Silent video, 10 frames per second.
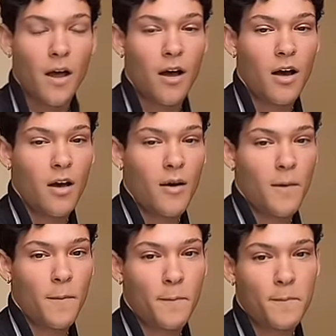
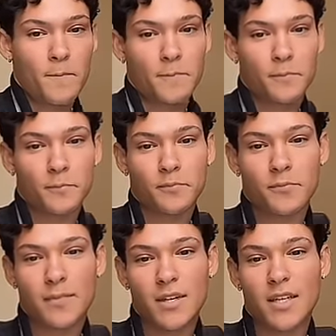And
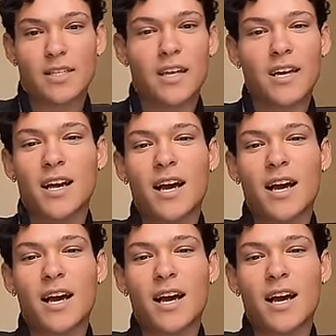yeah,